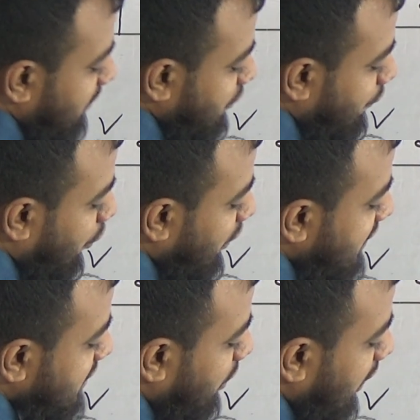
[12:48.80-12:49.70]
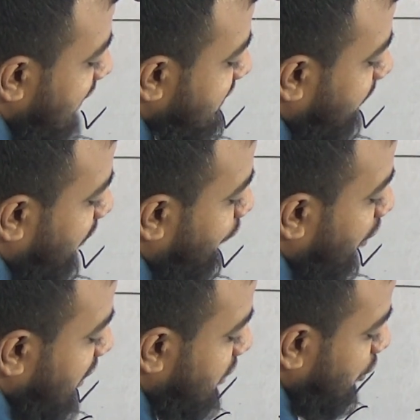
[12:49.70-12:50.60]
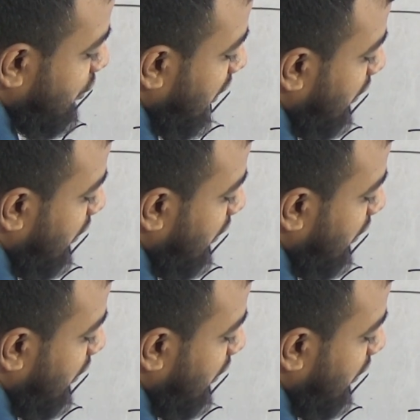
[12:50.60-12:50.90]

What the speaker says: means 40 is our last number for this question.